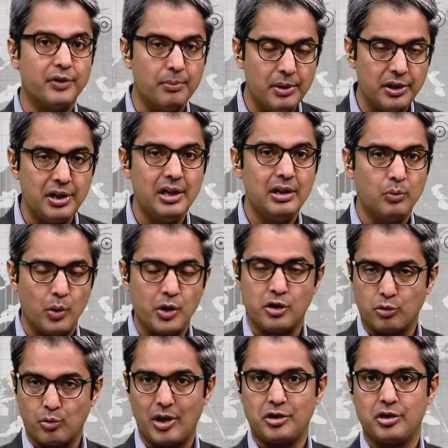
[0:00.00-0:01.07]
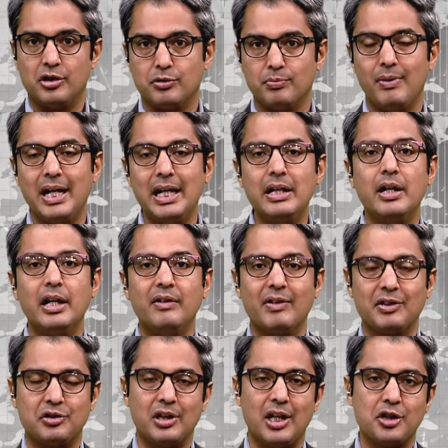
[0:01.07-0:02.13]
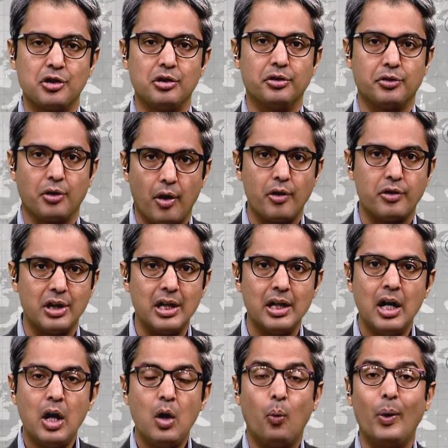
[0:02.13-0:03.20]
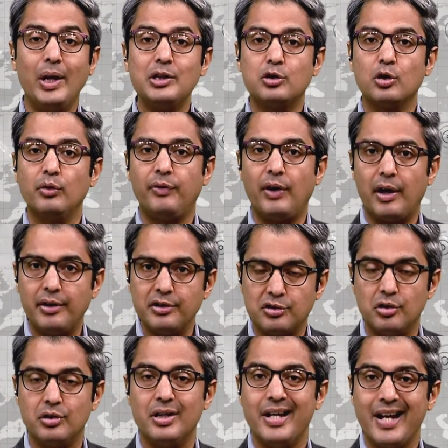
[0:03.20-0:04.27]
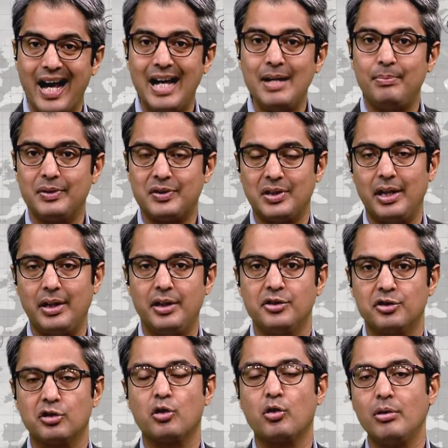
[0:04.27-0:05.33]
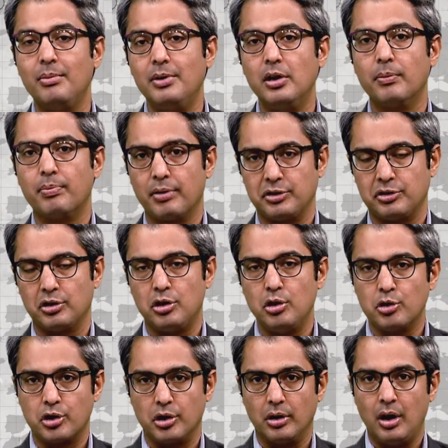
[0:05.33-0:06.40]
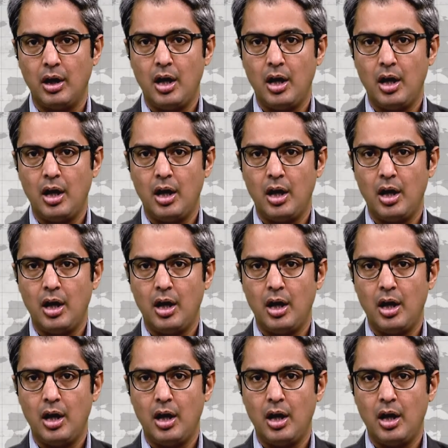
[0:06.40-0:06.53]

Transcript: committee, which is Russia's main investigation authority, went so far as to deny Beseda's criminal prosecution.